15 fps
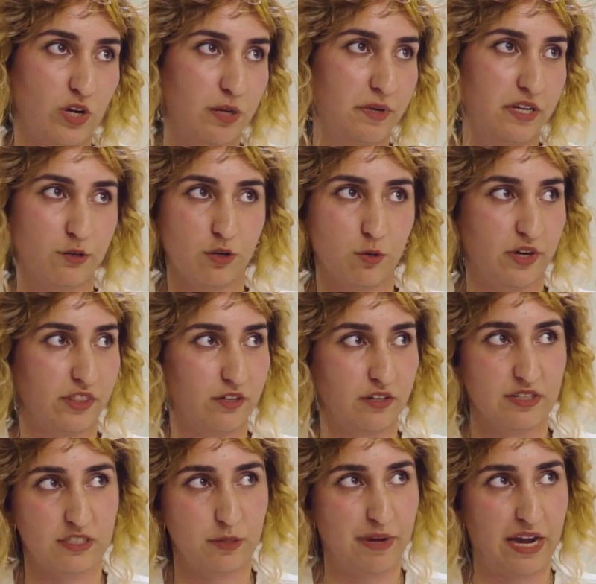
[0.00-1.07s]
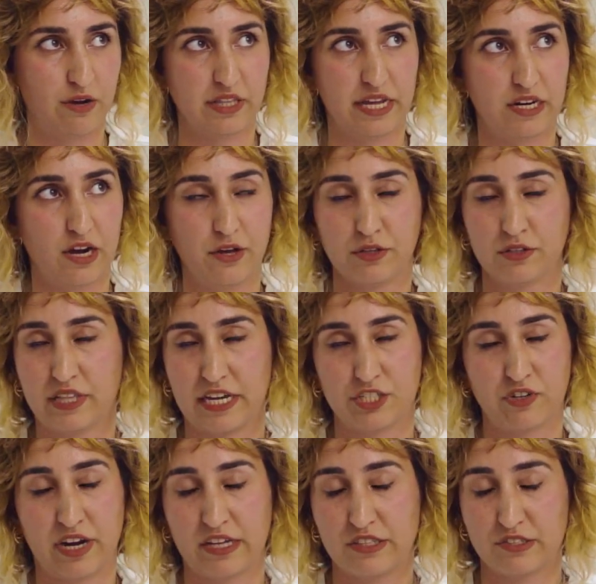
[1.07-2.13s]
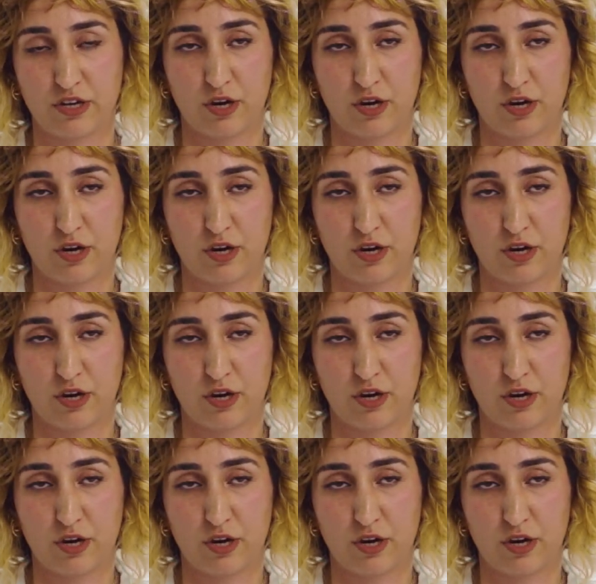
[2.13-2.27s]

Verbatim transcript: women or whether it's about like other like trans